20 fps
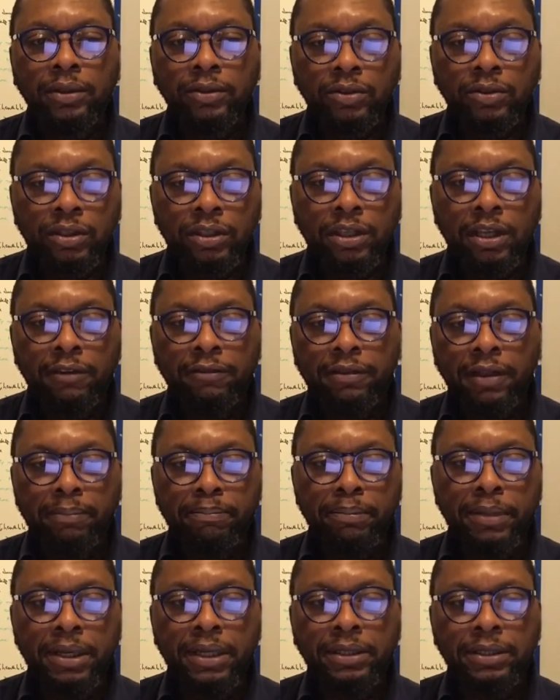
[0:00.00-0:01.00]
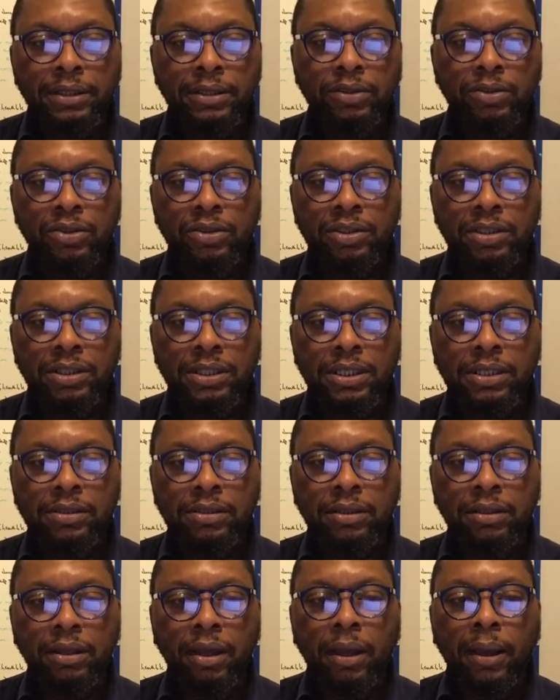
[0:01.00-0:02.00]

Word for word: to give them meat in due season?